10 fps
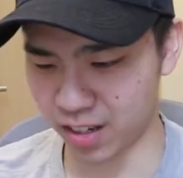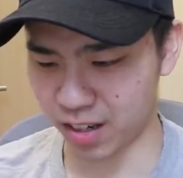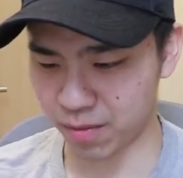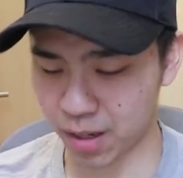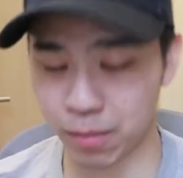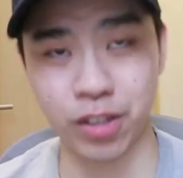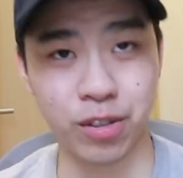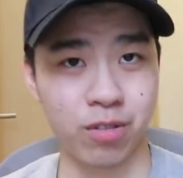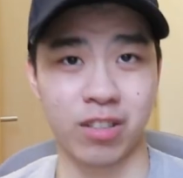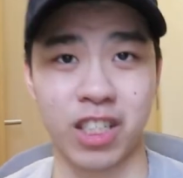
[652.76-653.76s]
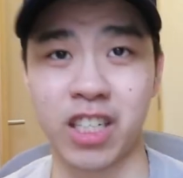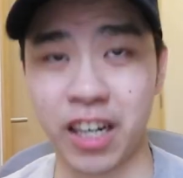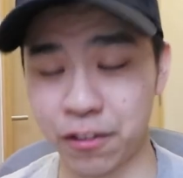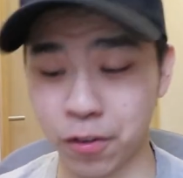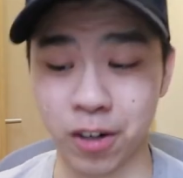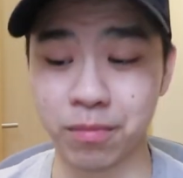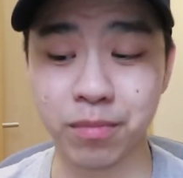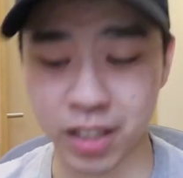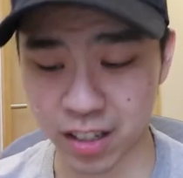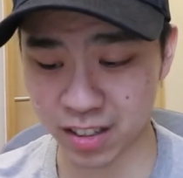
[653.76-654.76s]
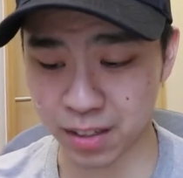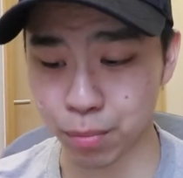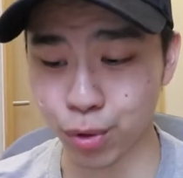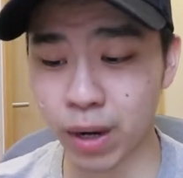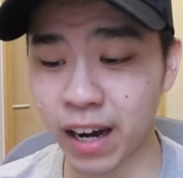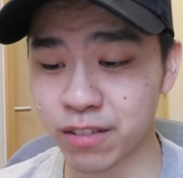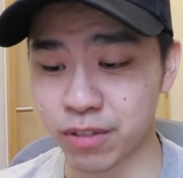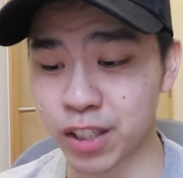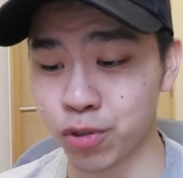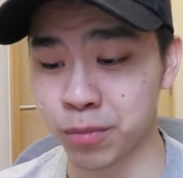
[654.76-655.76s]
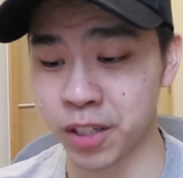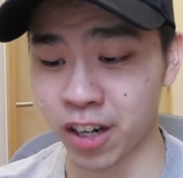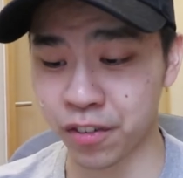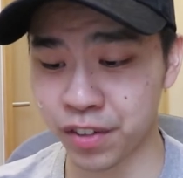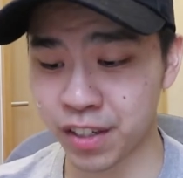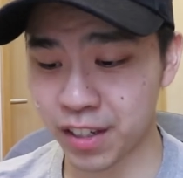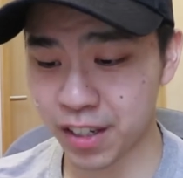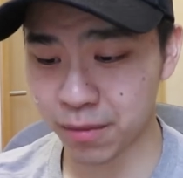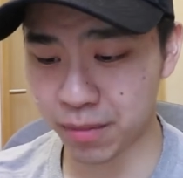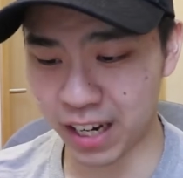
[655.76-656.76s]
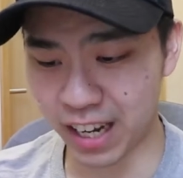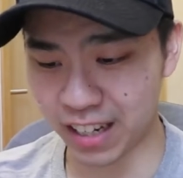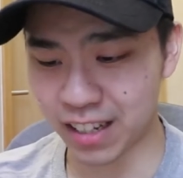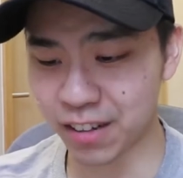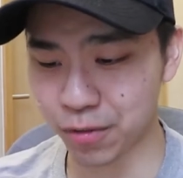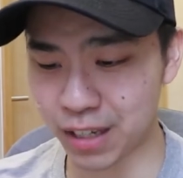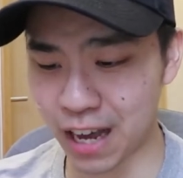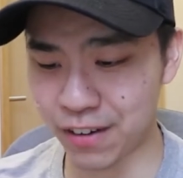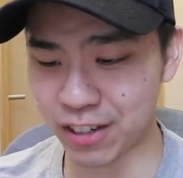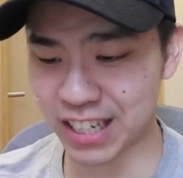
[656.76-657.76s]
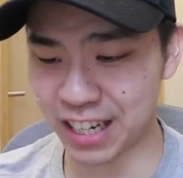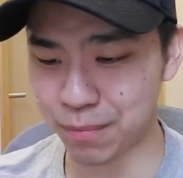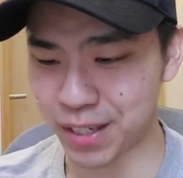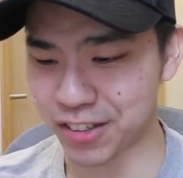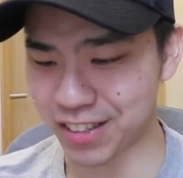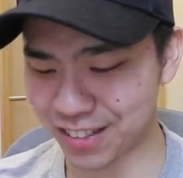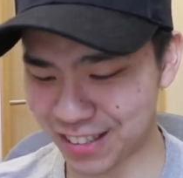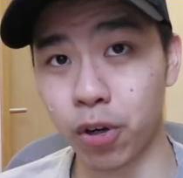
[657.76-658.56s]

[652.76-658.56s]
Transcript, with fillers: Okay, I'm not used to the shiny form because the blue eyes really threw me off. But hey, we have our shiny Beedrill.